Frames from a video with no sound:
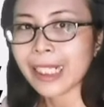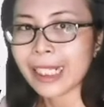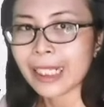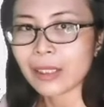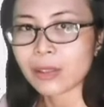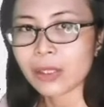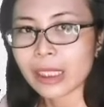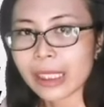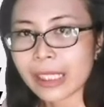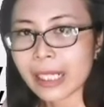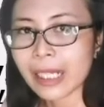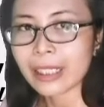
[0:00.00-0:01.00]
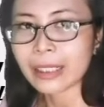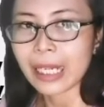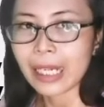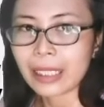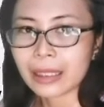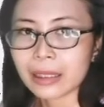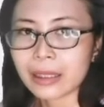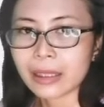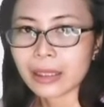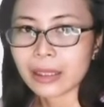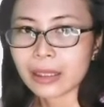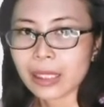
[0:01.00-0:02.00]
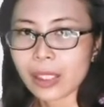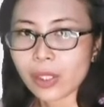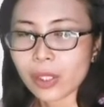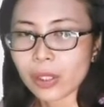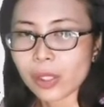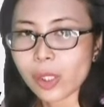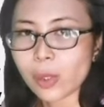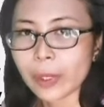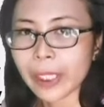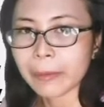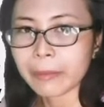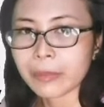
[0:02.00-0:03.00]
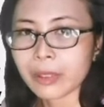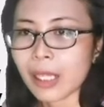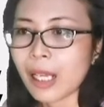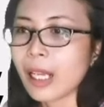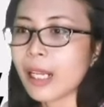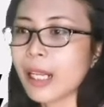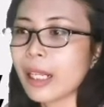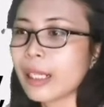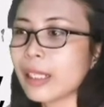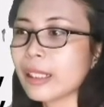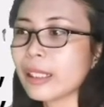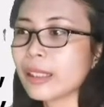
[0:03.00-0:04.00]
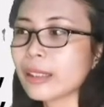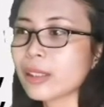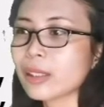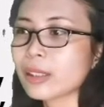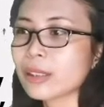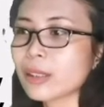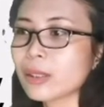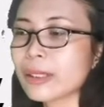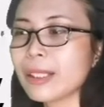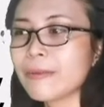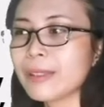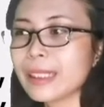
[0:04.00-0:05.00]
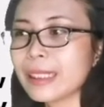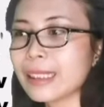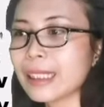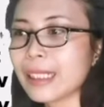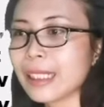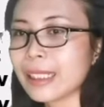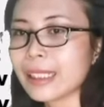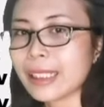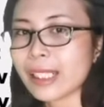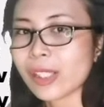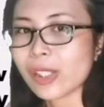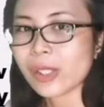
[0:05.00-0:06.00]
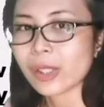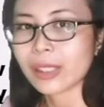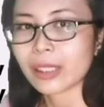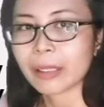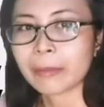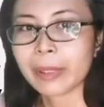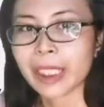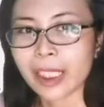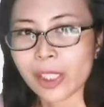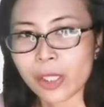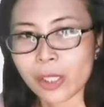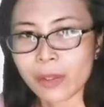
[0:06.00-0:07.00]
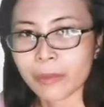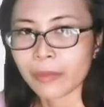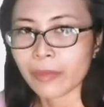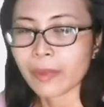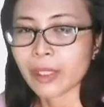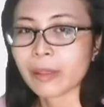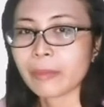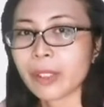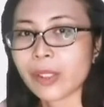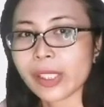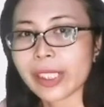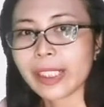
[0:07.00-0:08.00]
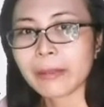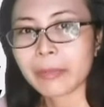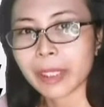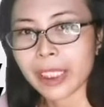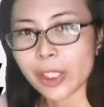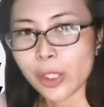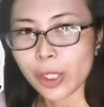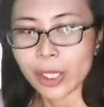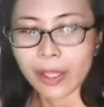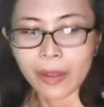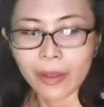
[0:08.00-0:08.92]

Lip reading: play in the sand and swim. So definitely it is a beach, because in the beach